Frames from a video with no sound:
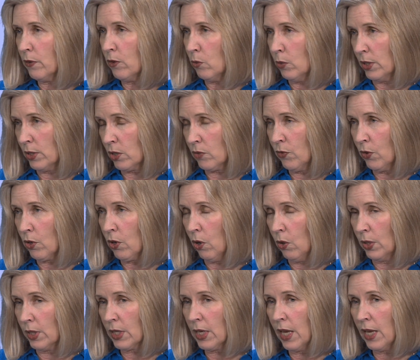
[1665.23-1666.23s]
the risk for
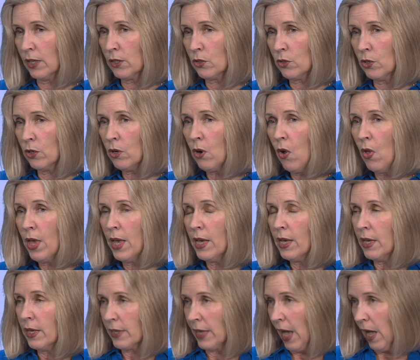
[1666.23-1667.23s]
colon cancer.
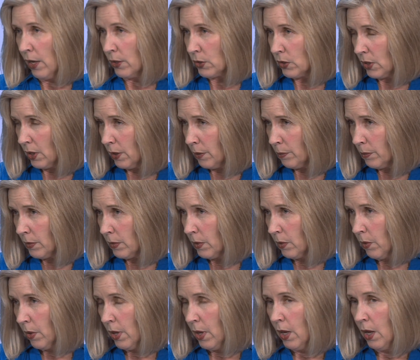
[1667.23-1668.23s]
Calcium,
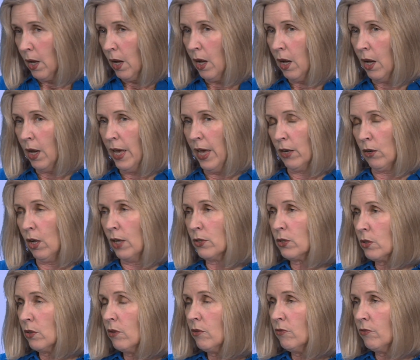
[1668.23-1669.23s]
and
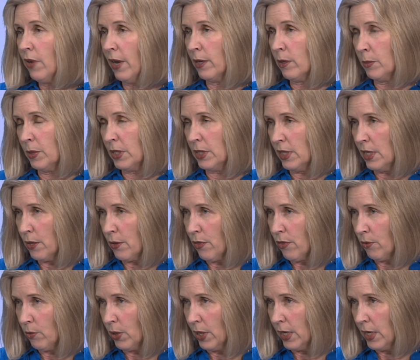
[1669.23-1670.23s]
also vitamin
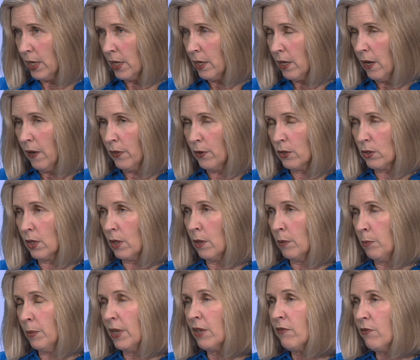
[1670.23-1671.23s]
D3. There's a
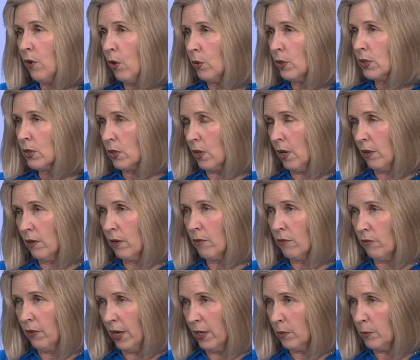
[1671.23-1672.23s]
big focus on
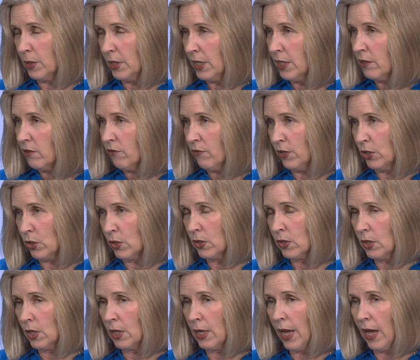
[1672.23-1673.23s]
vitamin D
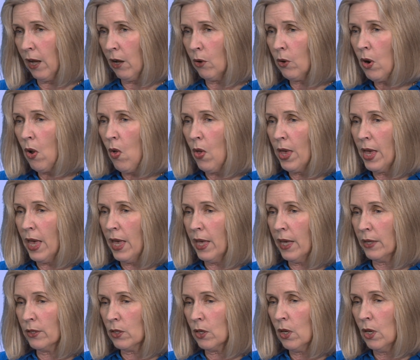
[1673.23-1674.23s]
deficiency now,
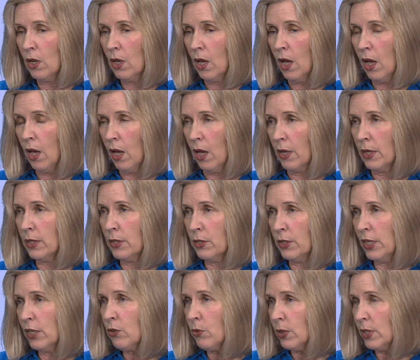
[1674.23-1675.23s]
and
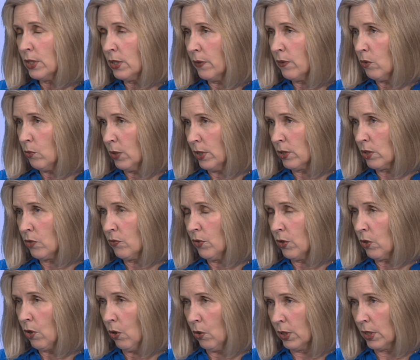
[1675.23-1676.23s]
decreasing the risks for
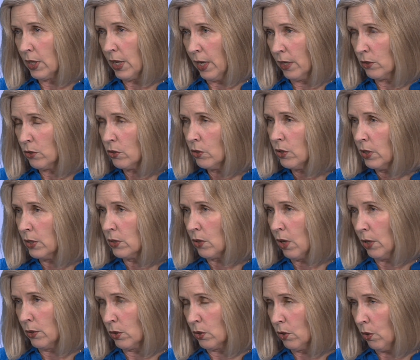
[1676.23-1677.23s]
colon cancer is
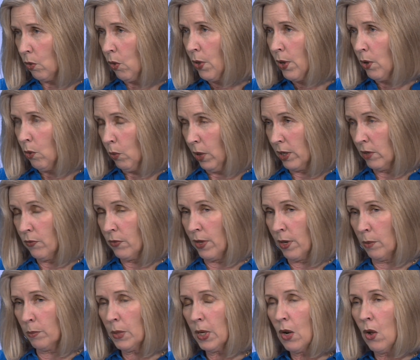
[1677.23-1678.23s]
also one of
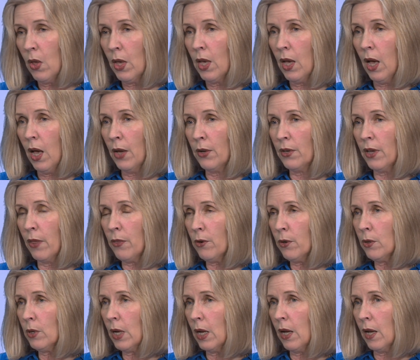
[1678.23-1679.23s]
them.
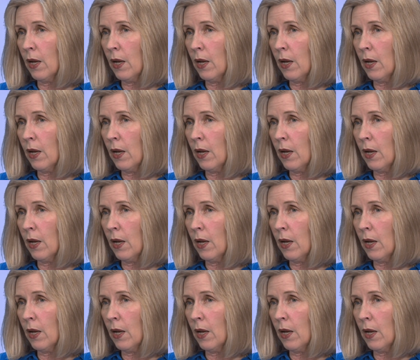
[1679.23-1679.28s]
Another